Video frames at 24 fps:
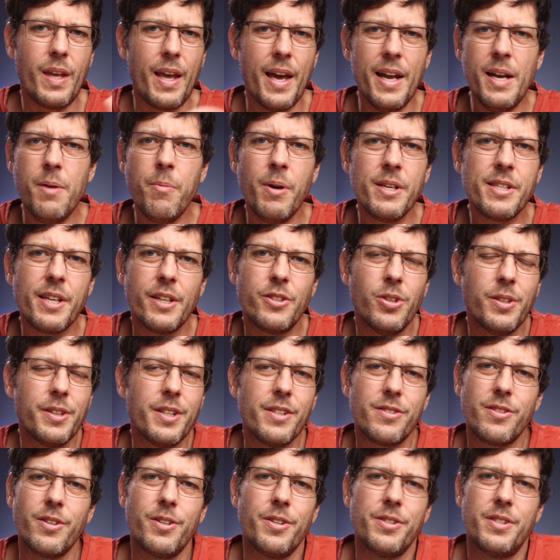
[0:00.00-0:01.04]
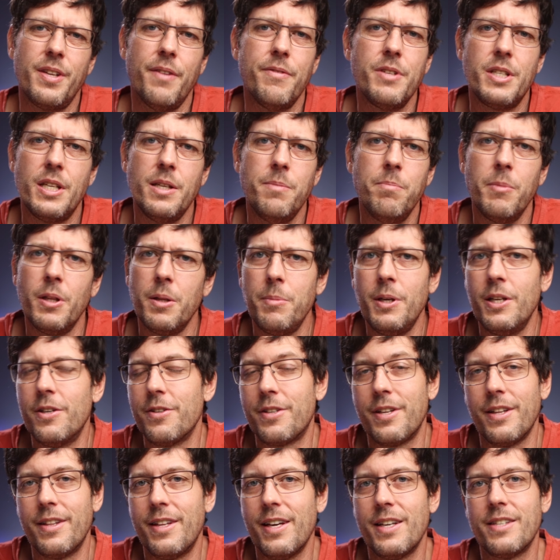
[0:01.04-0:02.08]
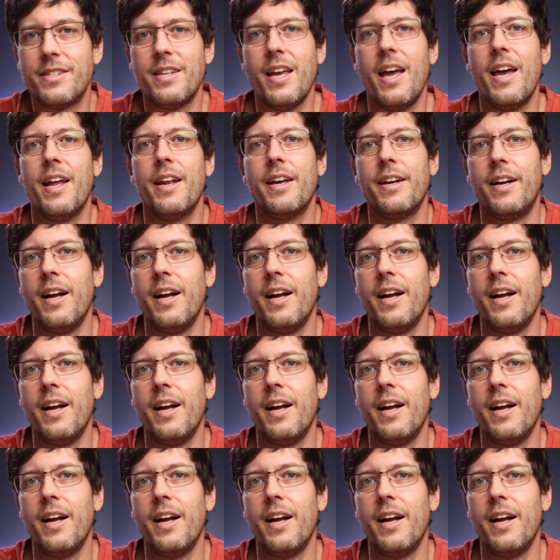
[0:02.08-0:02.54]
Anyways, I took this little 17 millimeter to this and I